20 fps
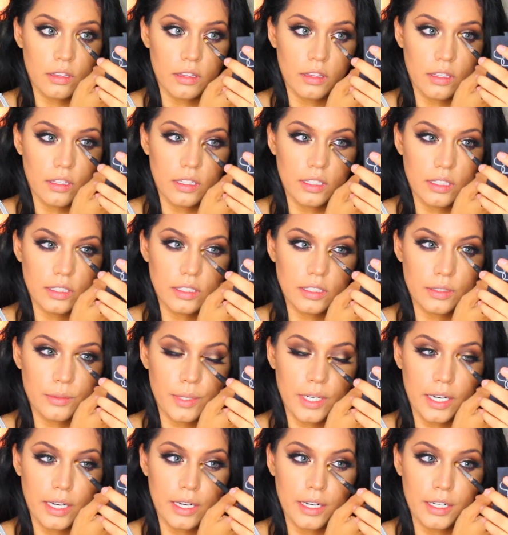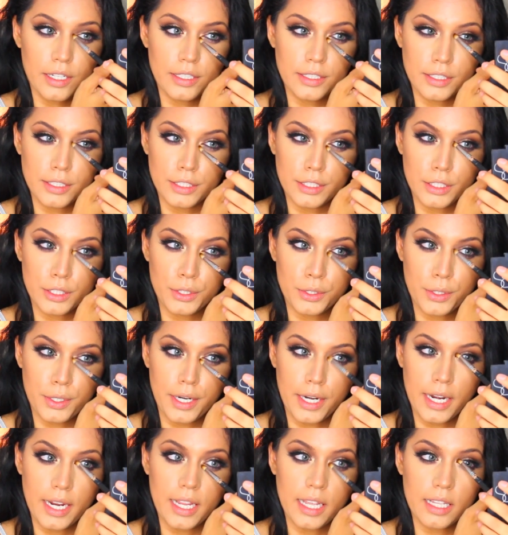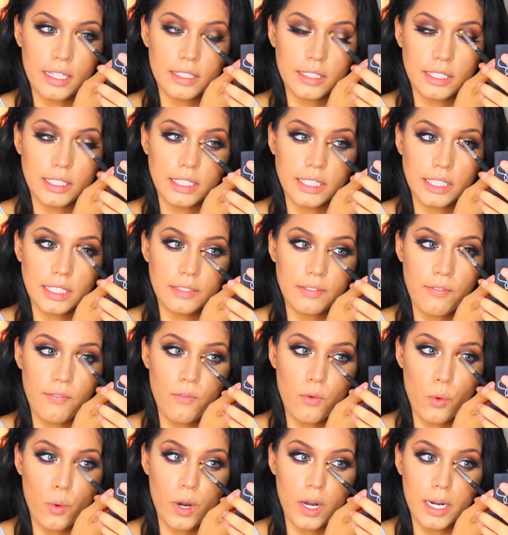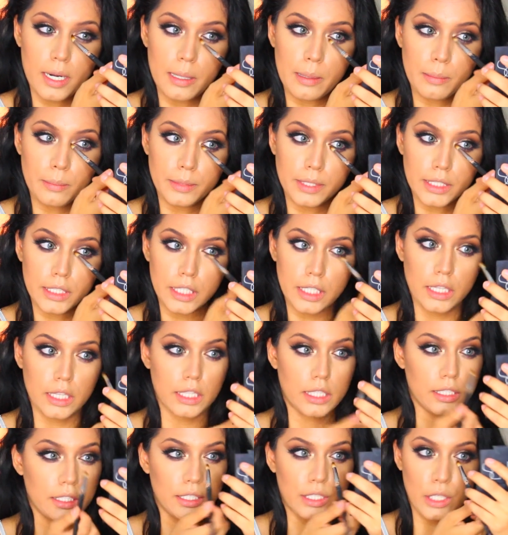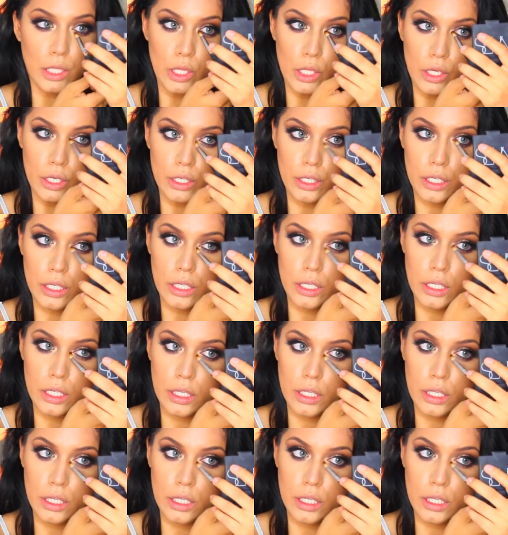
This right here just transforms this look.